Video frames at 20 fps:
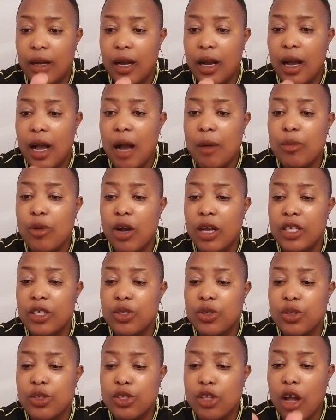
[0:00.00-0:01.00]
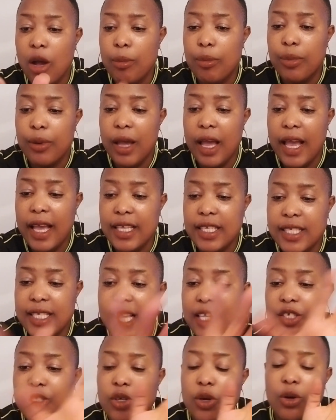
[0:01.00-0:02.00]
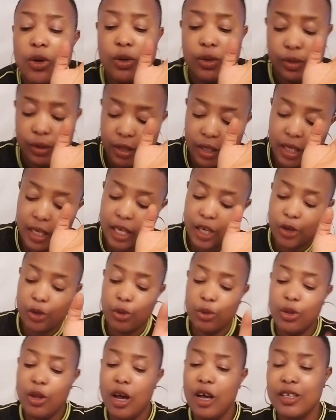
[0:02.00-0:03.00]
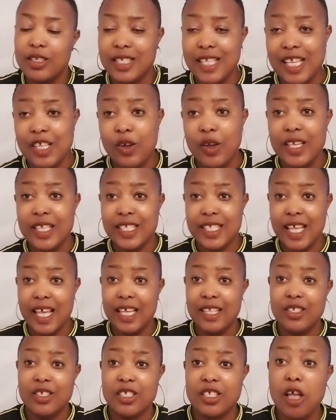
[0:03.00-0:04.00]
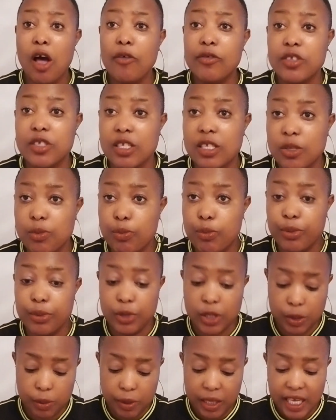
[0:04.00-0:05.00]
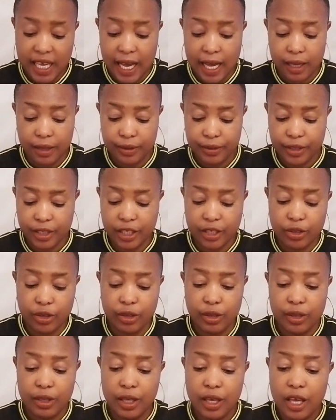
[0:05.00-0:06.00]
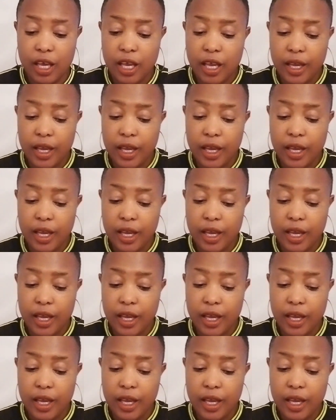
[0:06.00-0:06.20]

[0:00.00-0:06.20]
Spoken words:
I'm going to stop Sejo. You know, Sejo is a soft speaker, you know.